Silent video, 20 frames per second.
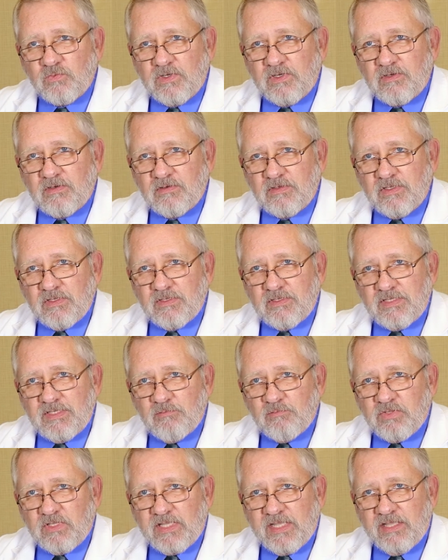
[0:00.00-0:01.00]
where
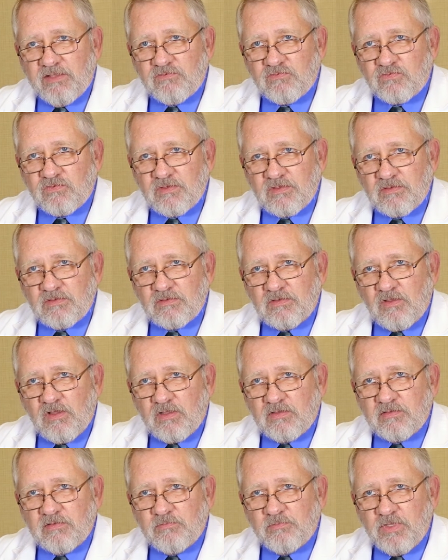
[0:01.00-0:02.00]
implants
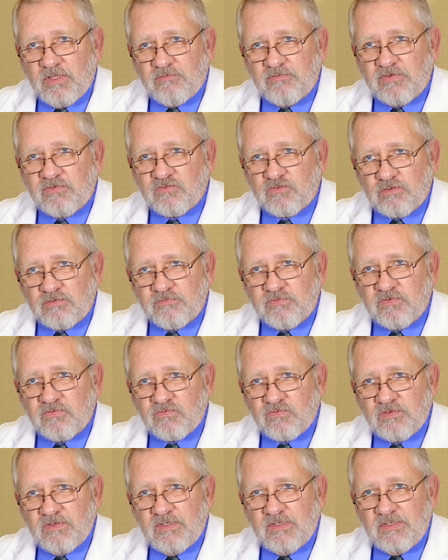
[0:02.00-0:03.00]
along the pelvic
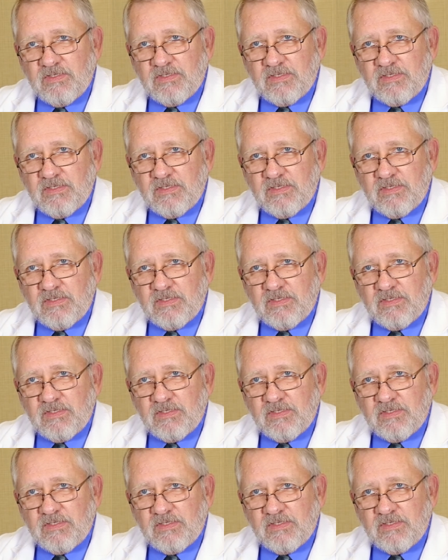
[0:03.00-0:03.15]
surface